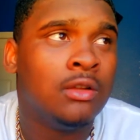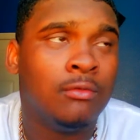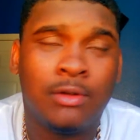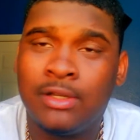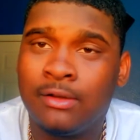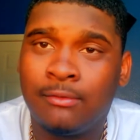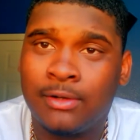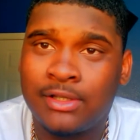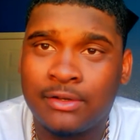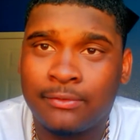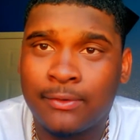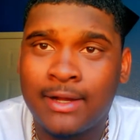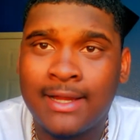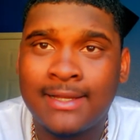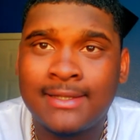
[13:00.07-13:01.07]
when you with your
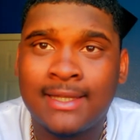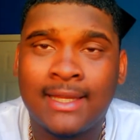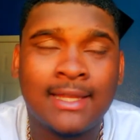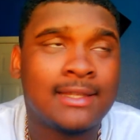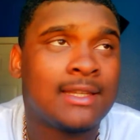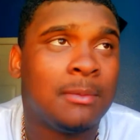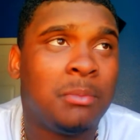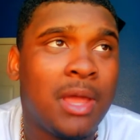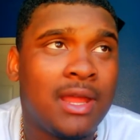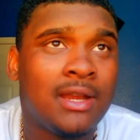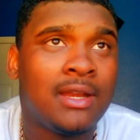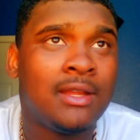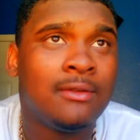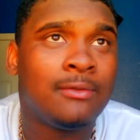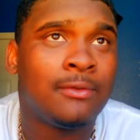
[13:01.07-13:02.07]
friends, it gets
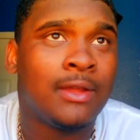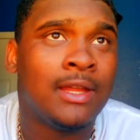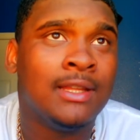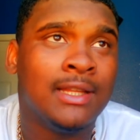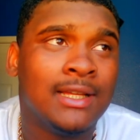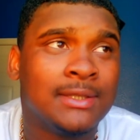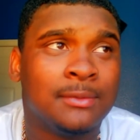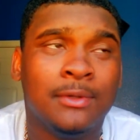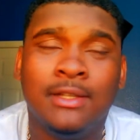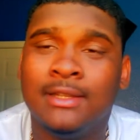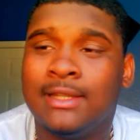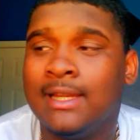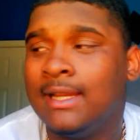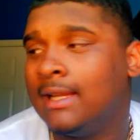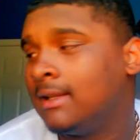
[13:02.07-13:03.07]
competitive, and that's when
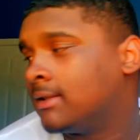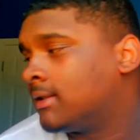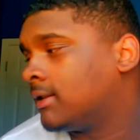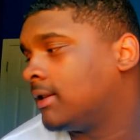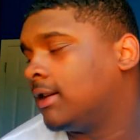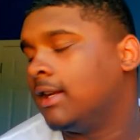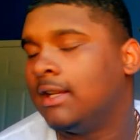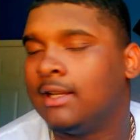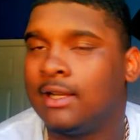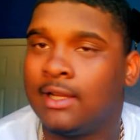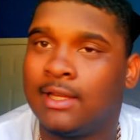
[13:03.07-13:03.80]
things could